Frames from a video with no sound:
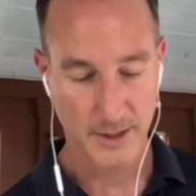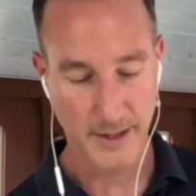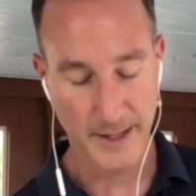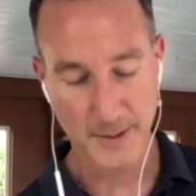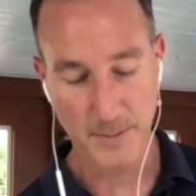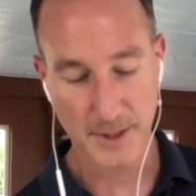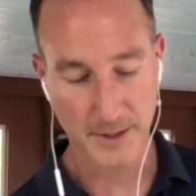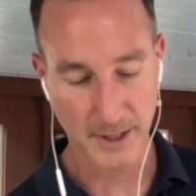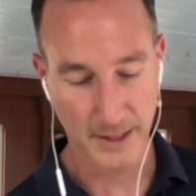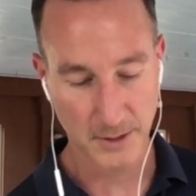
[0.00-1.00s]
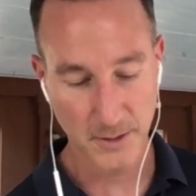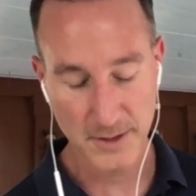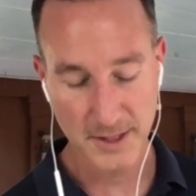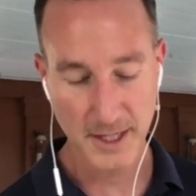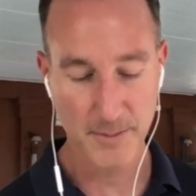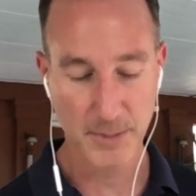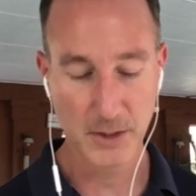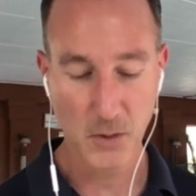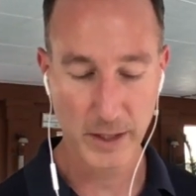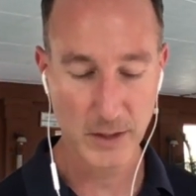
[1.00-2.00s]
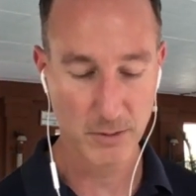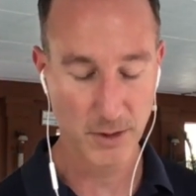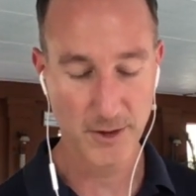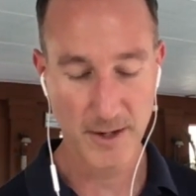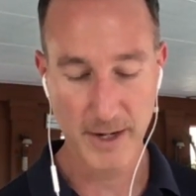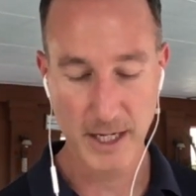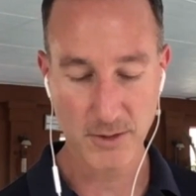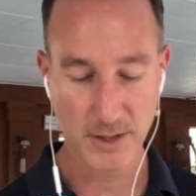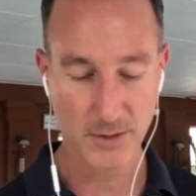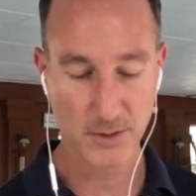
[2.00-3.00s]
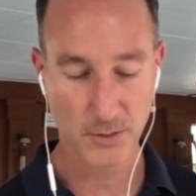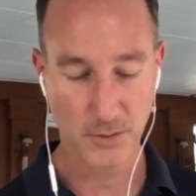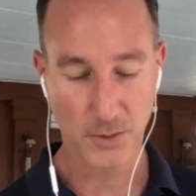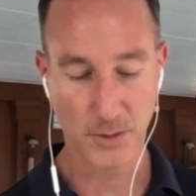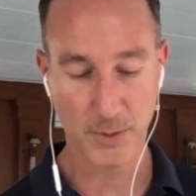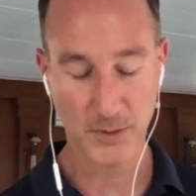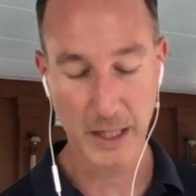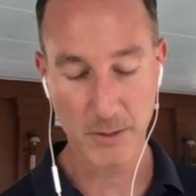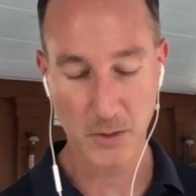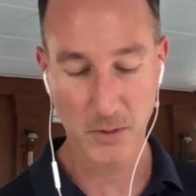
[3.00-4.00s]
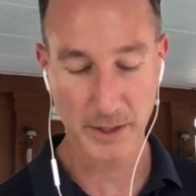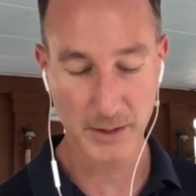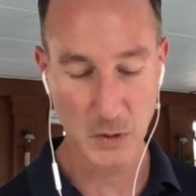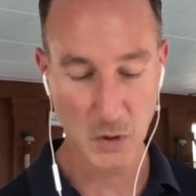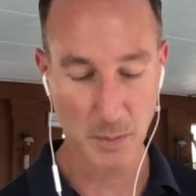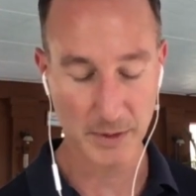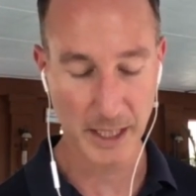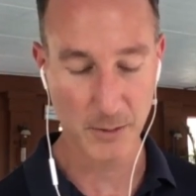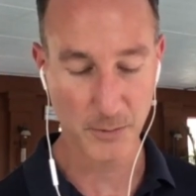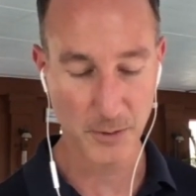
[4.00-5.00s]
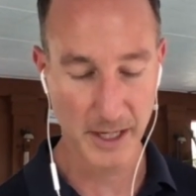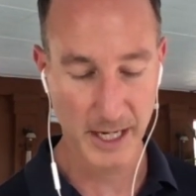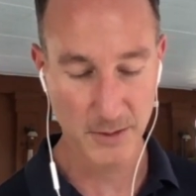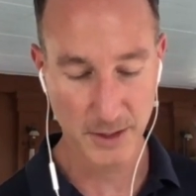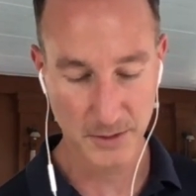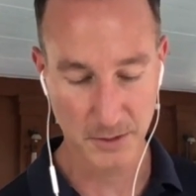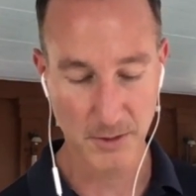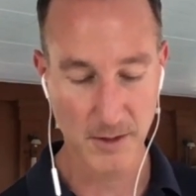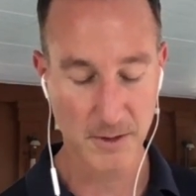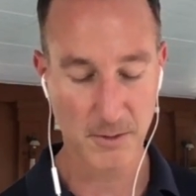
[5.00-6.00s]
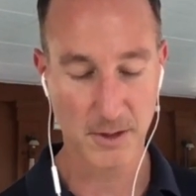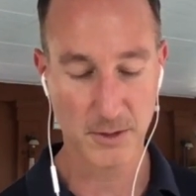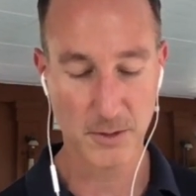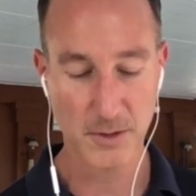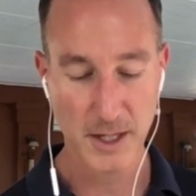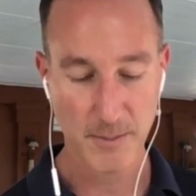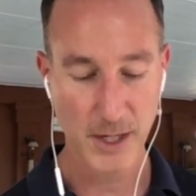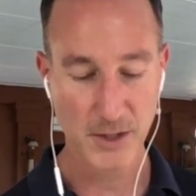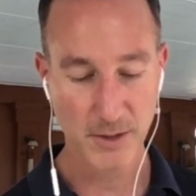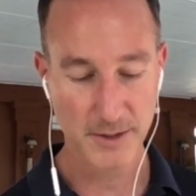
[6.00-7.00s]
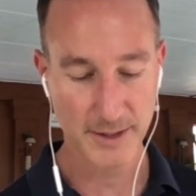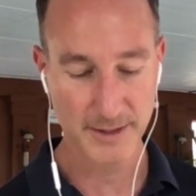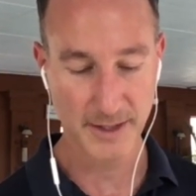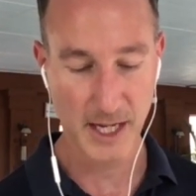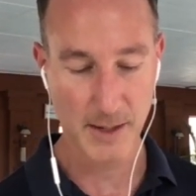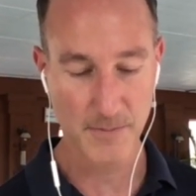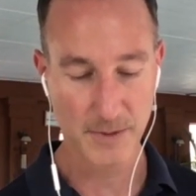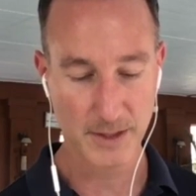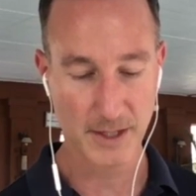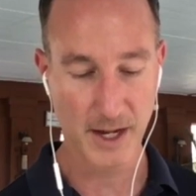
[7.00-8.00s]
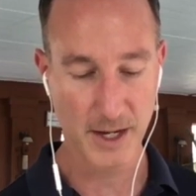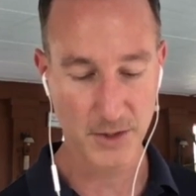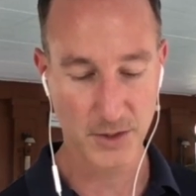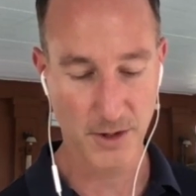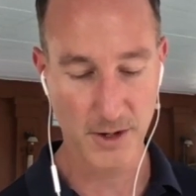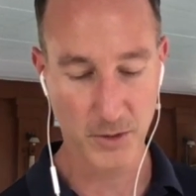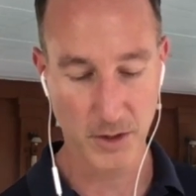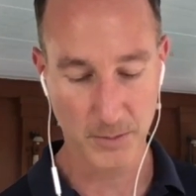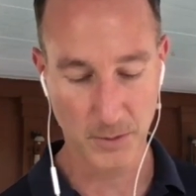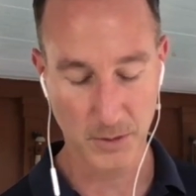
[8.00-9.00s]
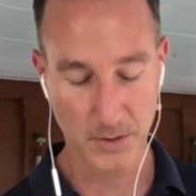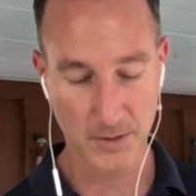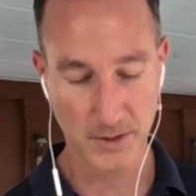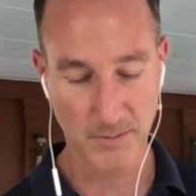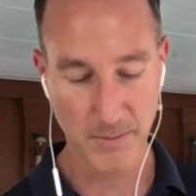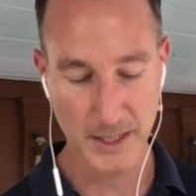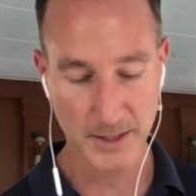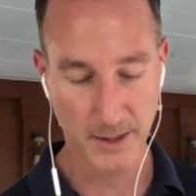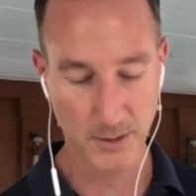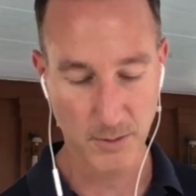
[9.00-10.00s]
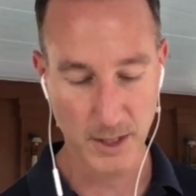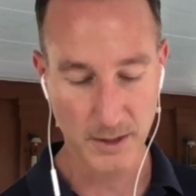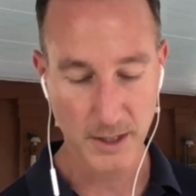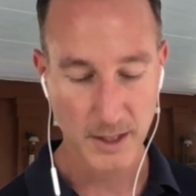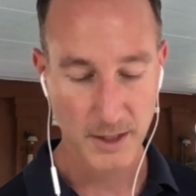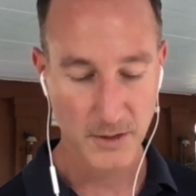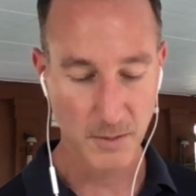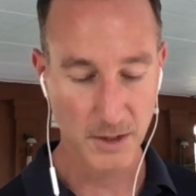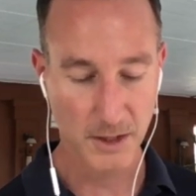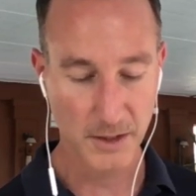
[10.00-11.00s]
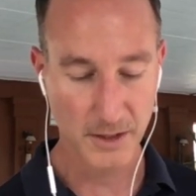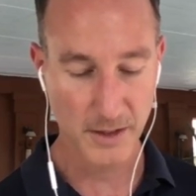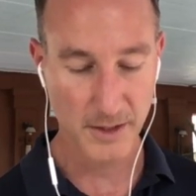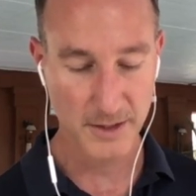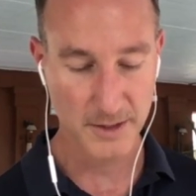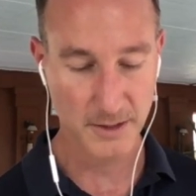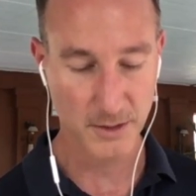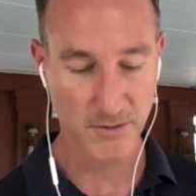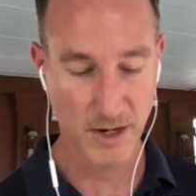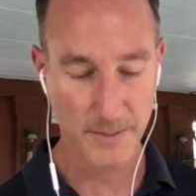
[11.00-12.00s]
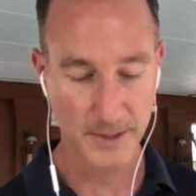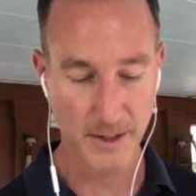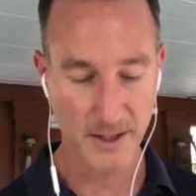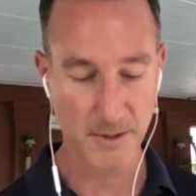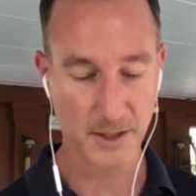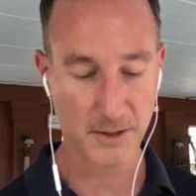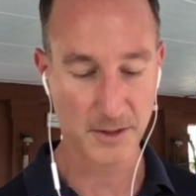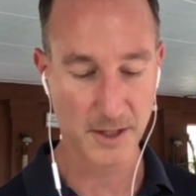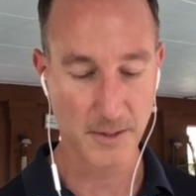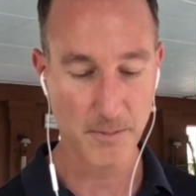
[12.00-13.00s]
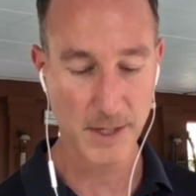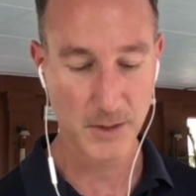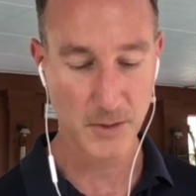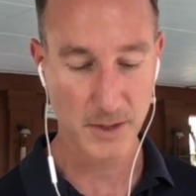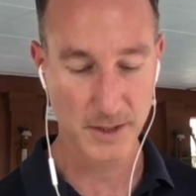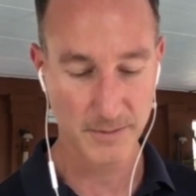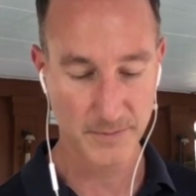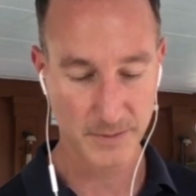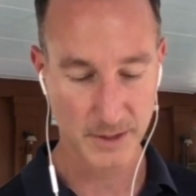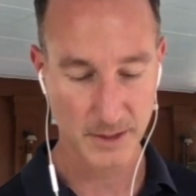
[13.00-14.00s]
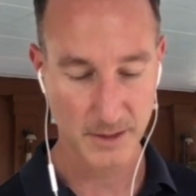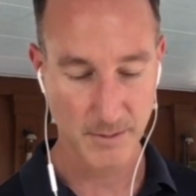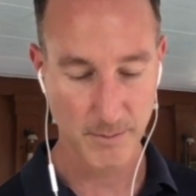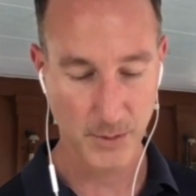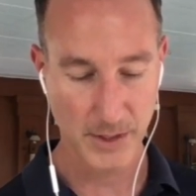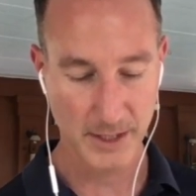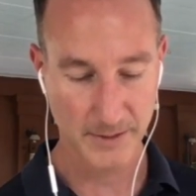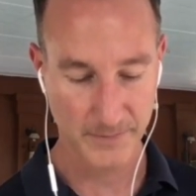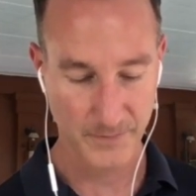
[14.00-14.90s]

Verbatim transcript: And that's the big thing. So don't send Bitcoin to an Ethereum address or potato coin to a potato foot address or whatever you want to do. Make sure it's the same gosh darn cryptocurrency. Makes sense, right? So I'm going to click on this, this little drop down. I'm going to click on Bitcoin, boink.